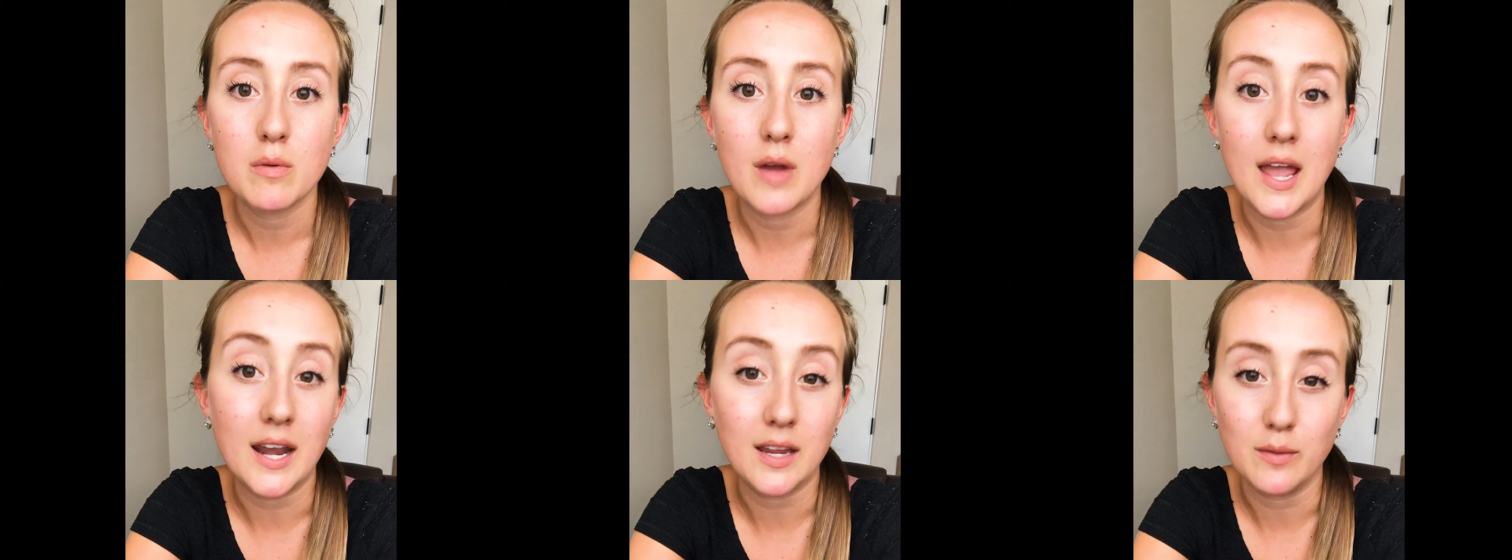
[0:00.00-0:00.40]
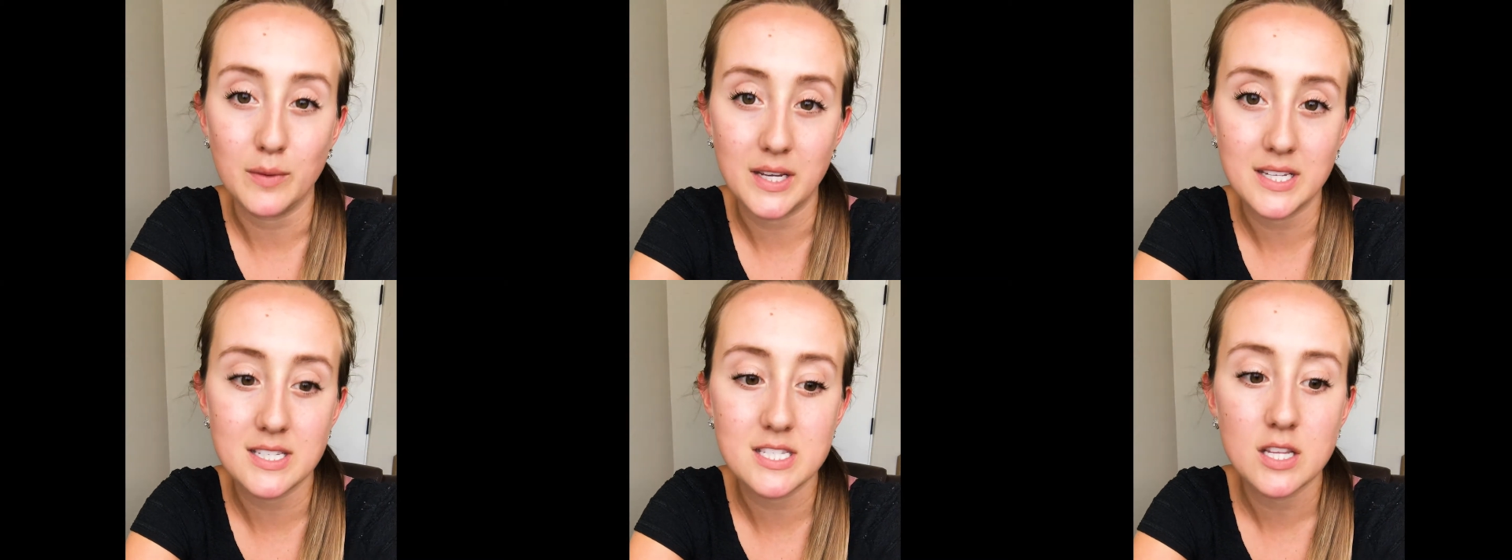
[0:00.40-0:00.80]

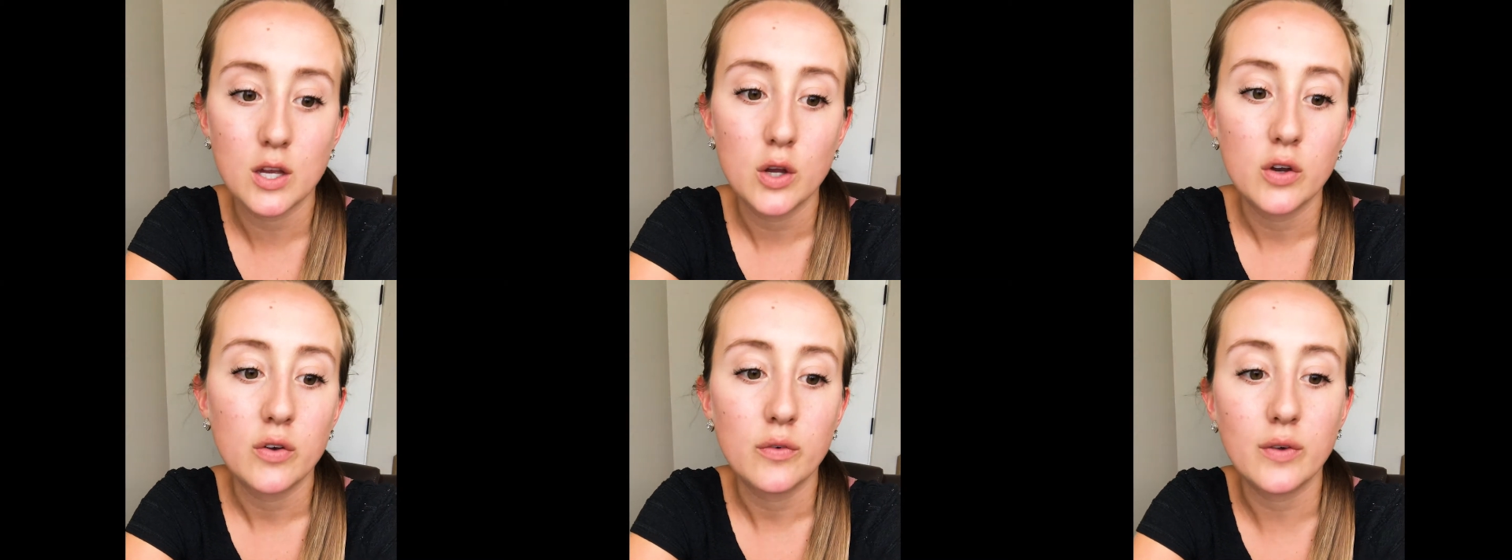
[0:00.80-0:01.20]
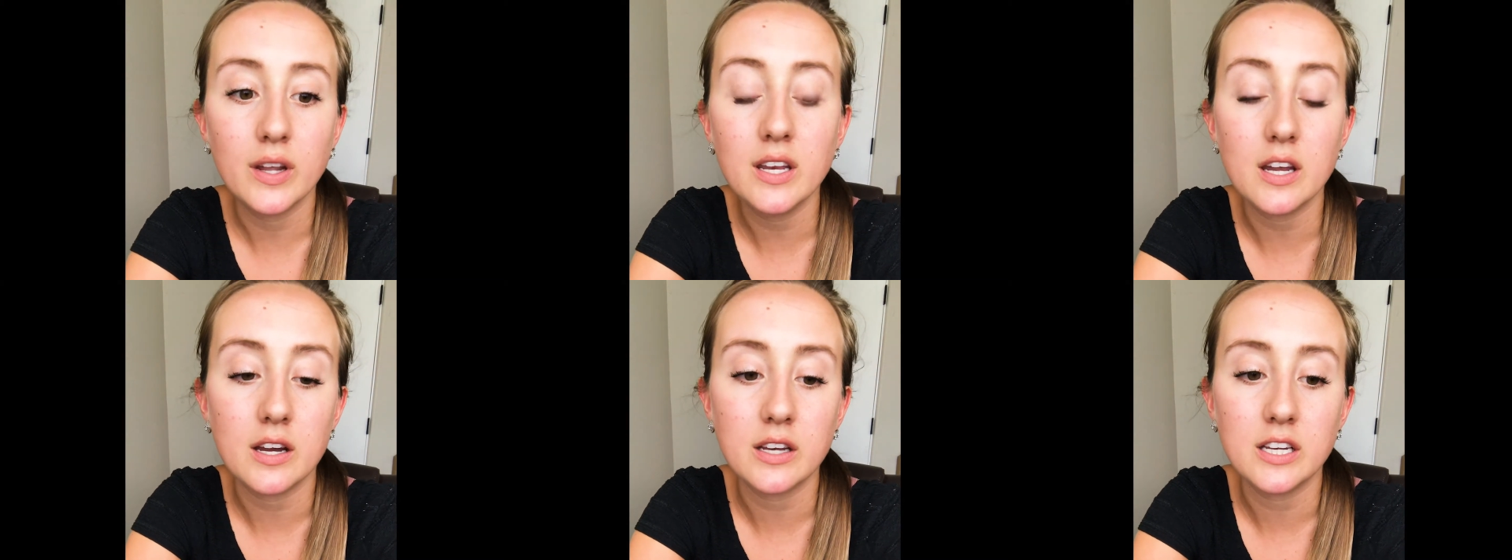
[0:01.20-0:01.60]
anyways.
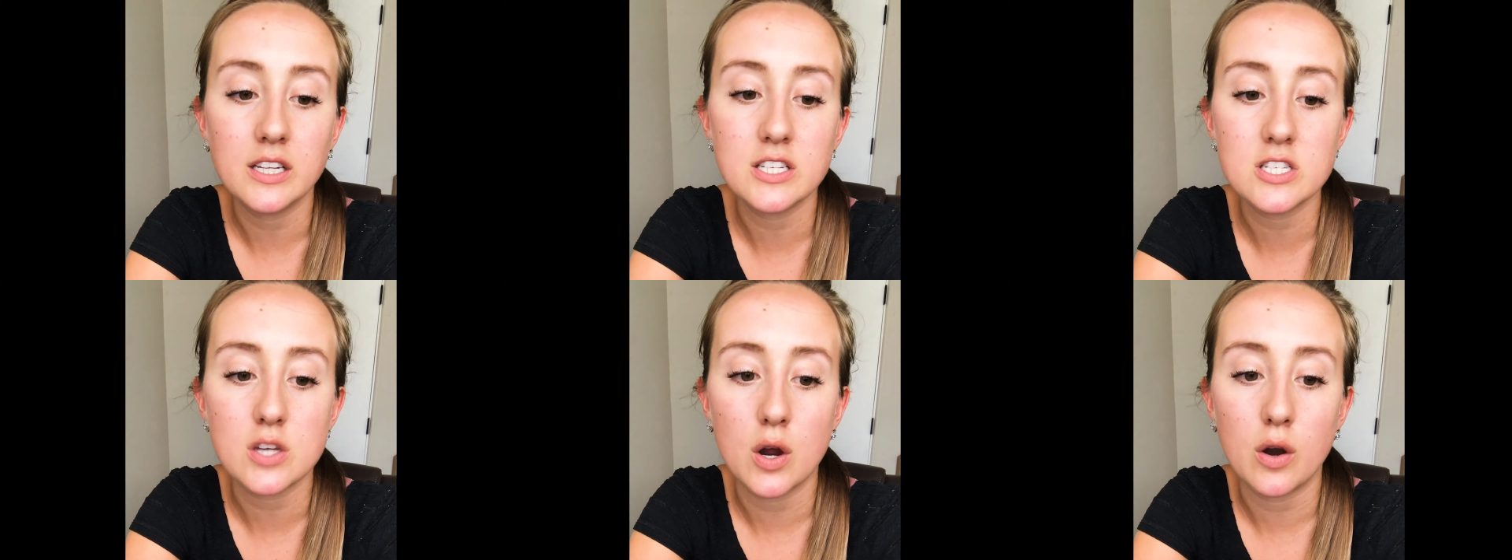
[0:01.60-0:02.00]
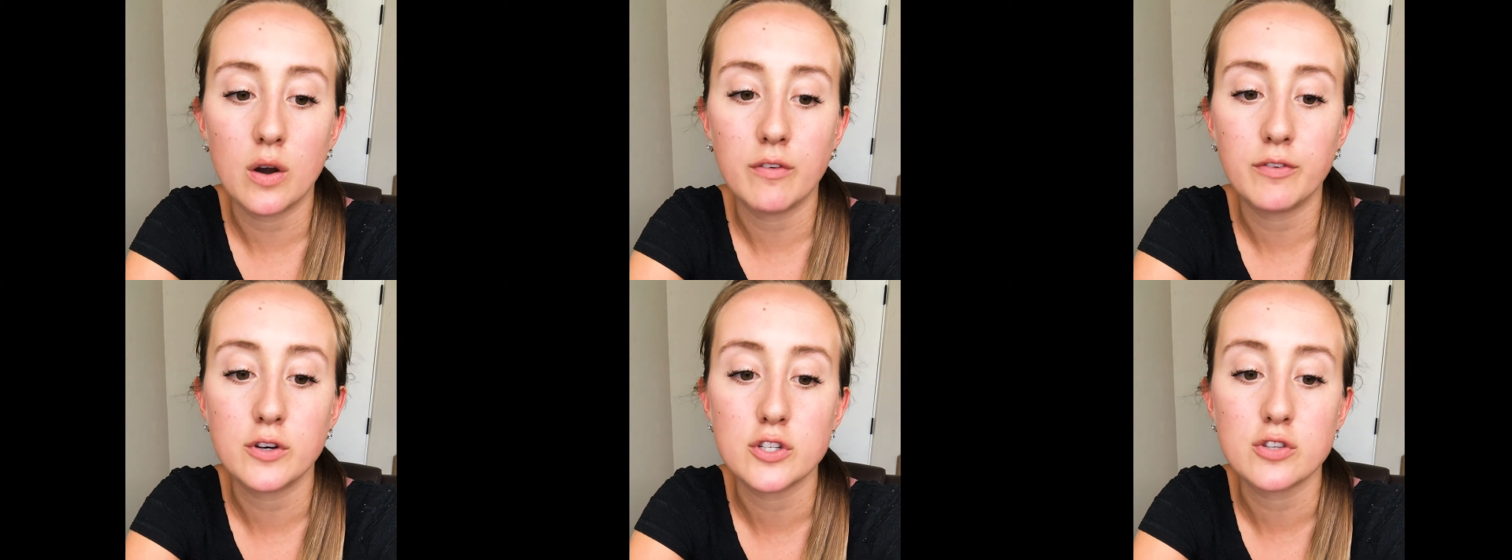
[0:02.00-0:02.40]
Green onions are
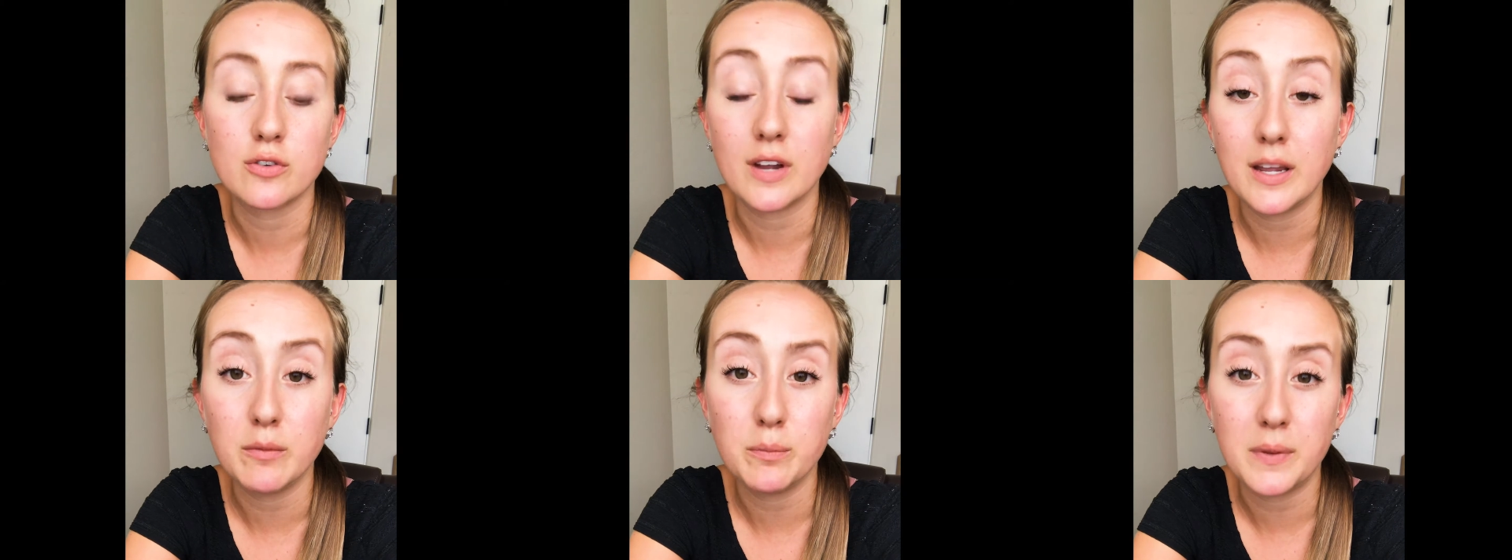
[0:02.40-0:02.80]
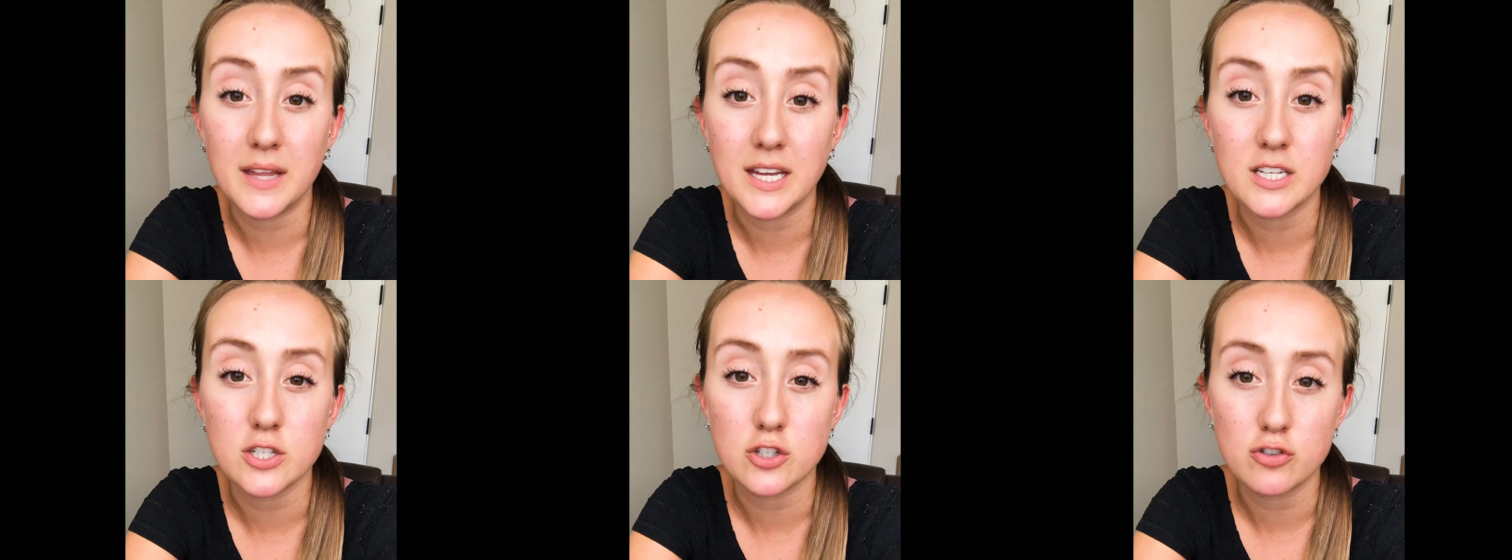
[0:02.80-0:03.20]
a first great
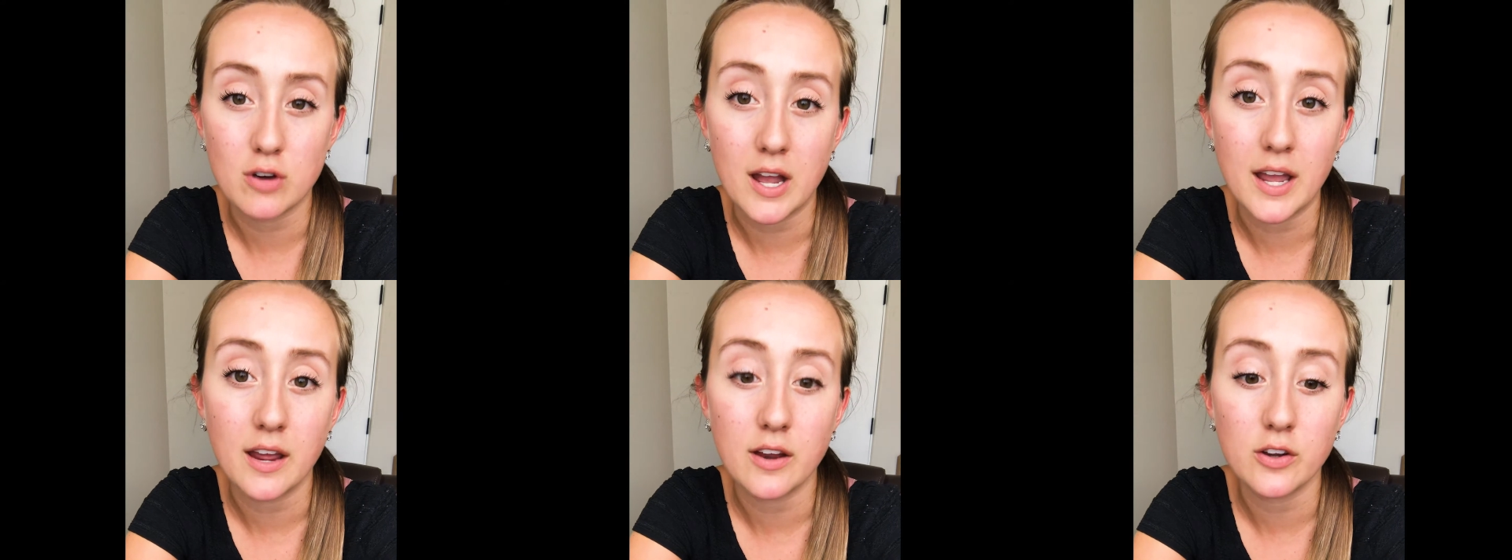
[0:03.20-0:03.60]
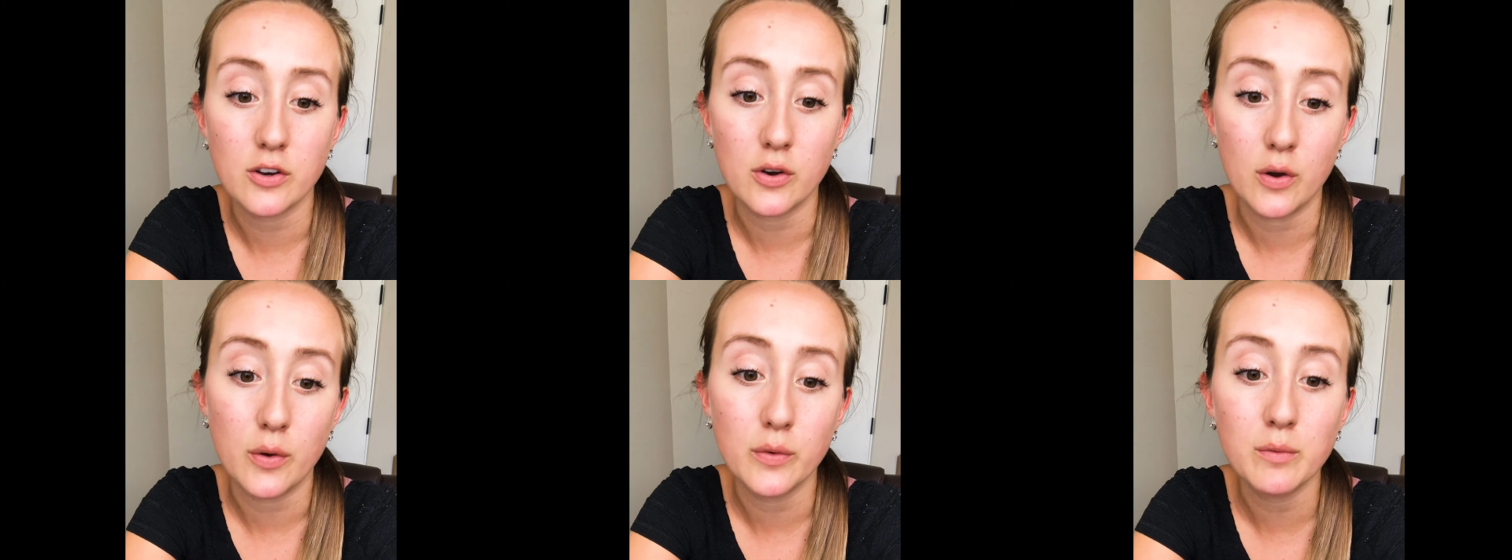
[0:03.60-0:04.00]
plant to try on
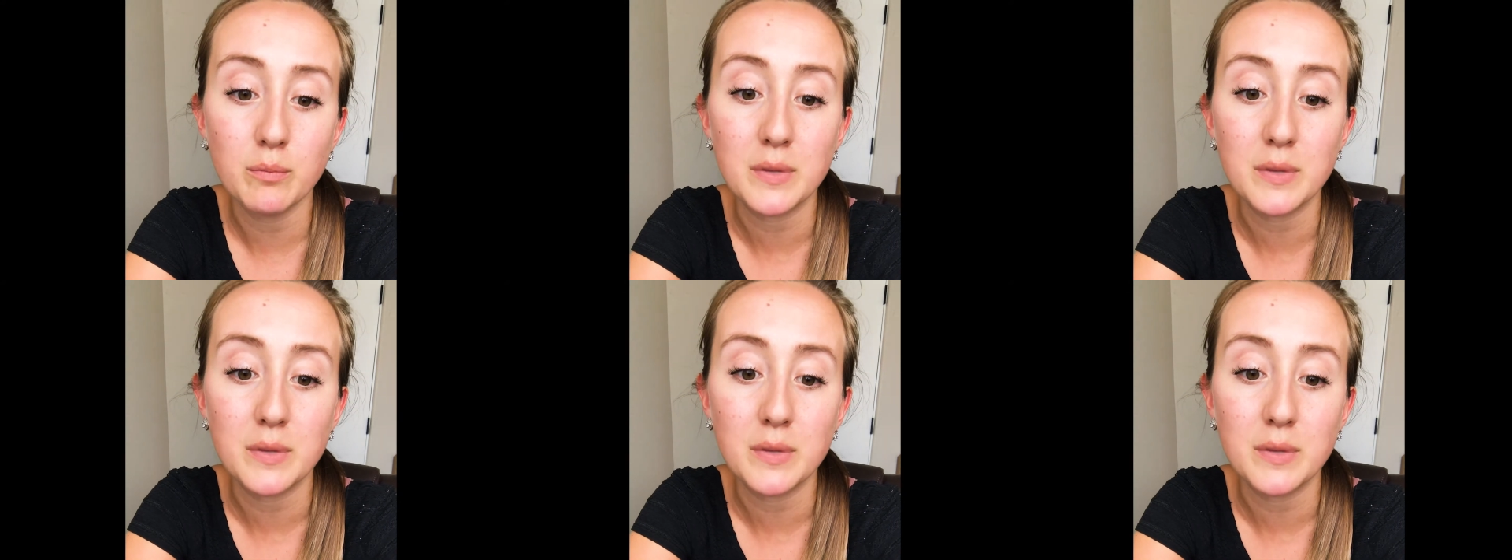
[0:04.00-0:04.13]
your own